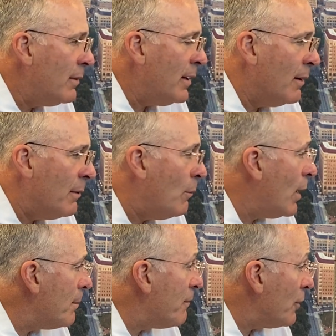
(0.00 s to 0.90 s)
You know, we
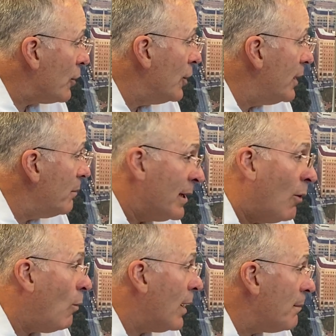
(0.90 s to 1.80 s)
want them if they're good. We
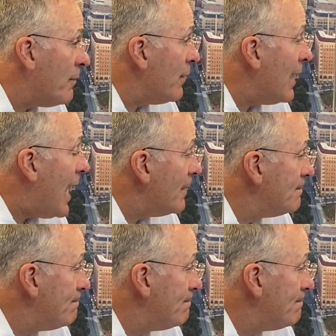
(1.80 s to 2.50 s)
don't want them if they're not.